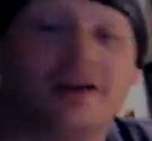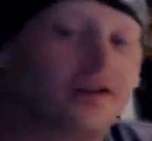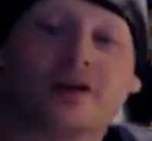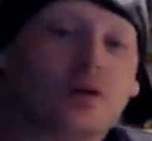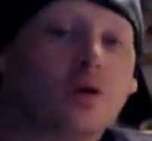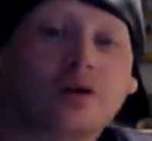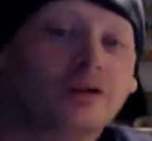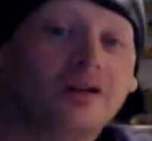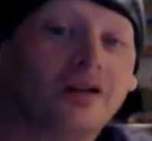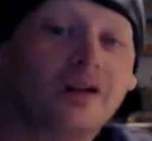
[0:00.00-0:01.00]
They're cool.
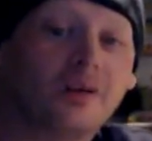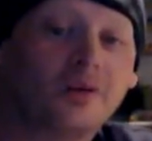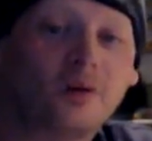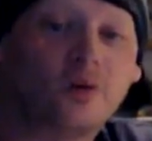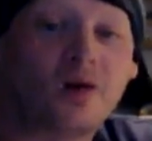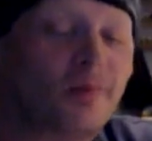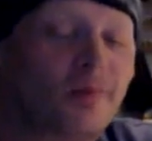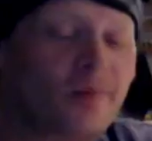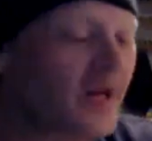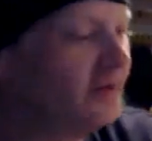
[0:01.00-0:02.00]
They're real well
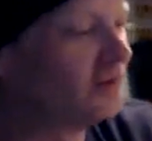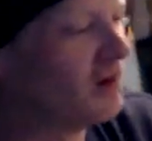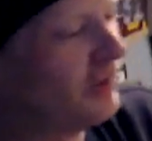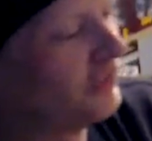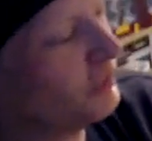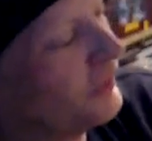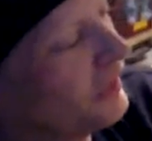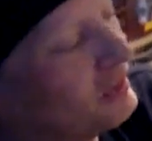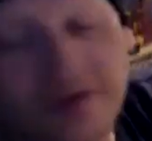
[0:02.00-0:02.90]
made and they're awesome. So